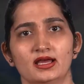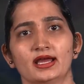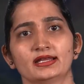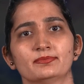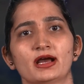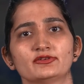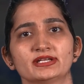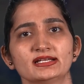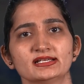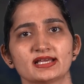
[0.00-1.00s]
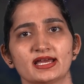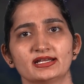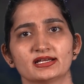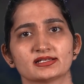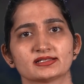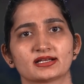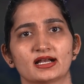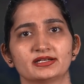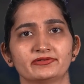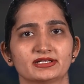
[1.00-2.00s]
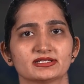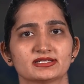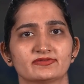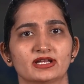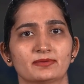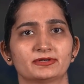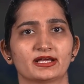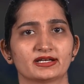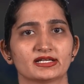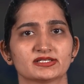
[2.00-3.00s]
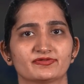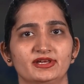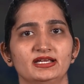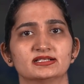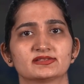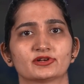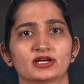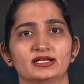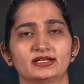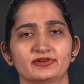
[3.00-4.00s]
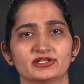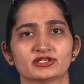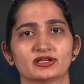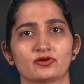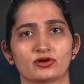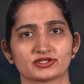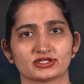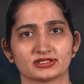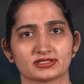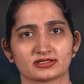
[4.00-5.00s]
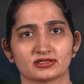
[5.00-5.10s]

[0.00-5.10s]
In the mountainous areas, the cultivators develop terraced fields for cultivation and orchards.